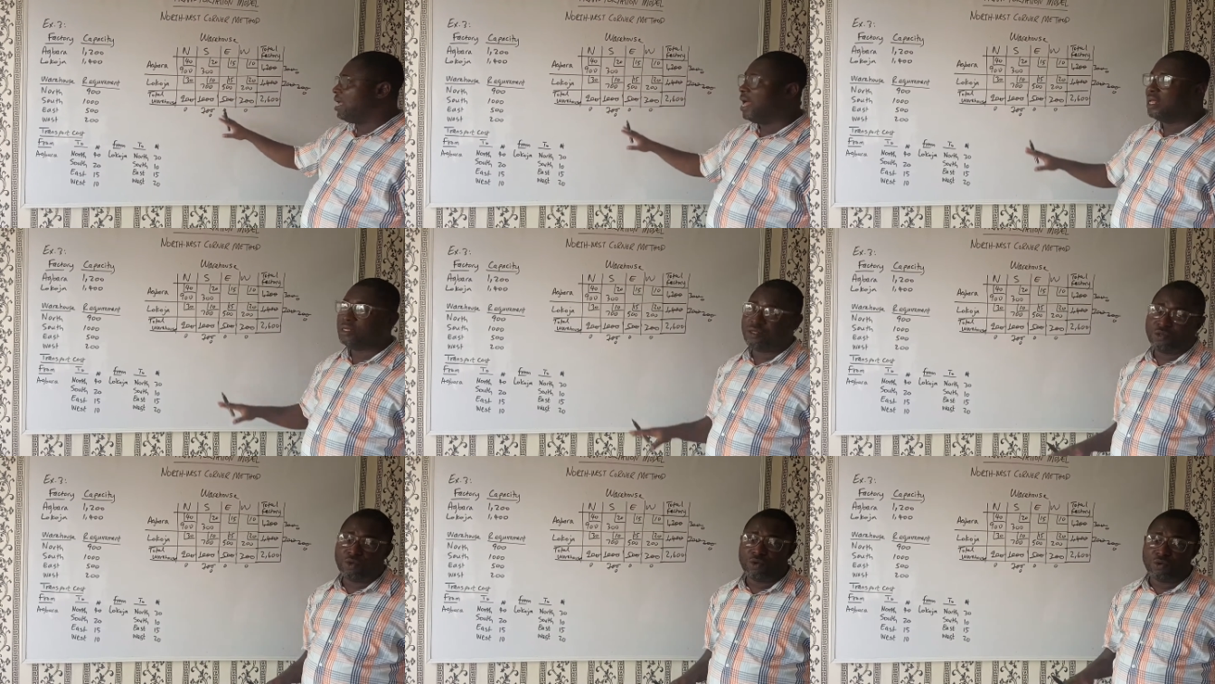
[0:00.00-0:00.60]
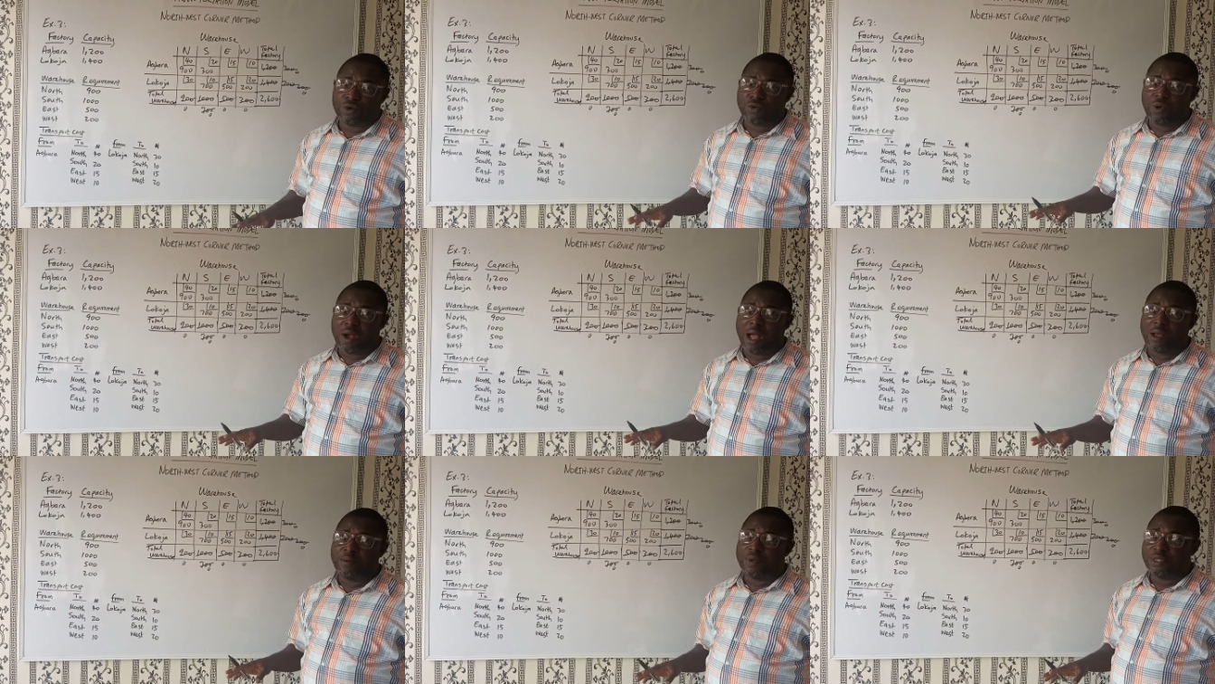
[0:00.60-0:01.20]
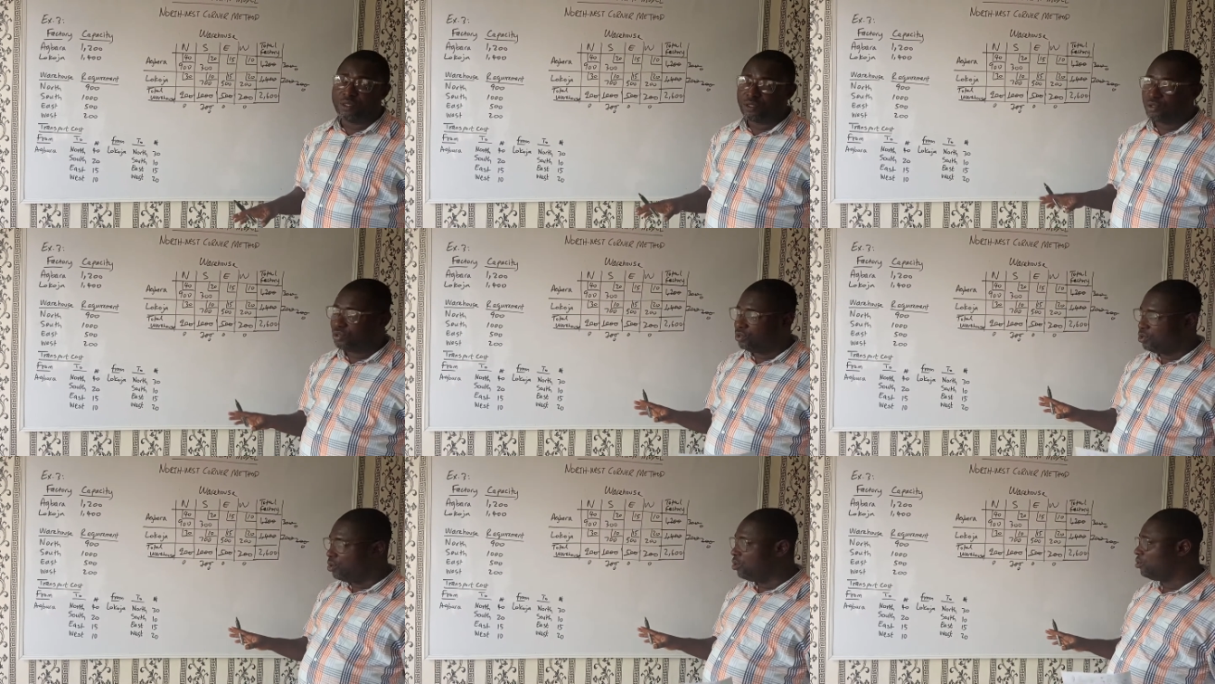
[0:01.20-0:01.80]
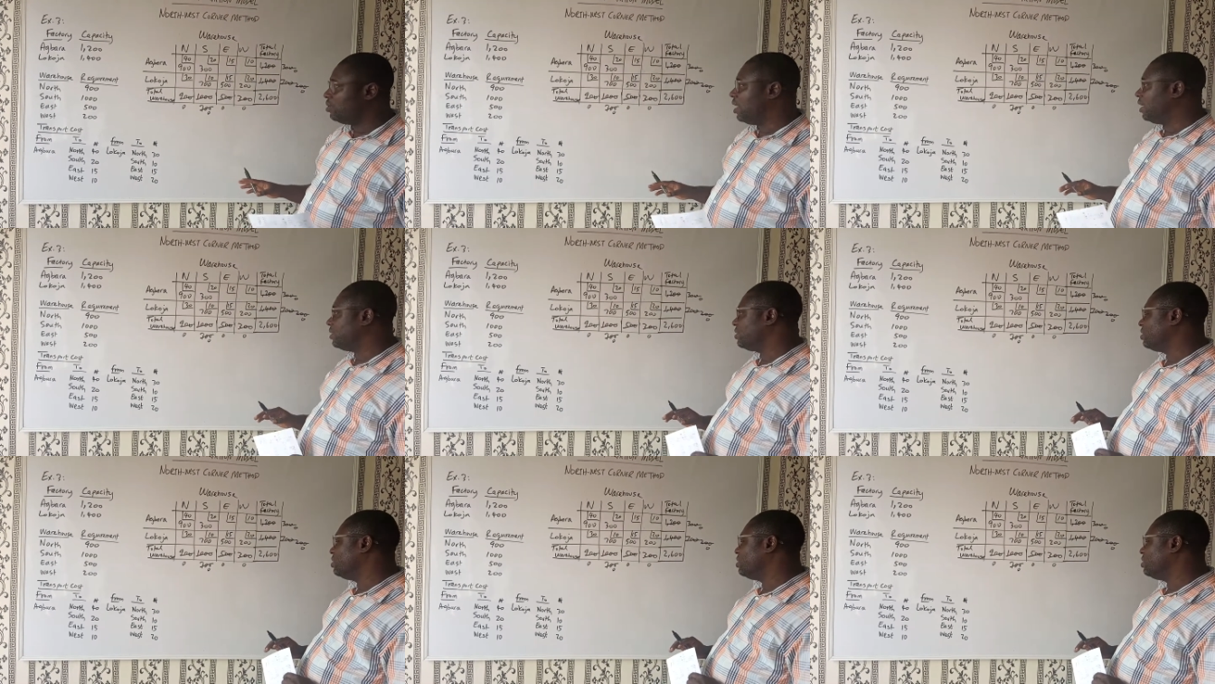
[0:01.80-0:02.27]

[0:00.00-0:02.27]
and your requirements you know that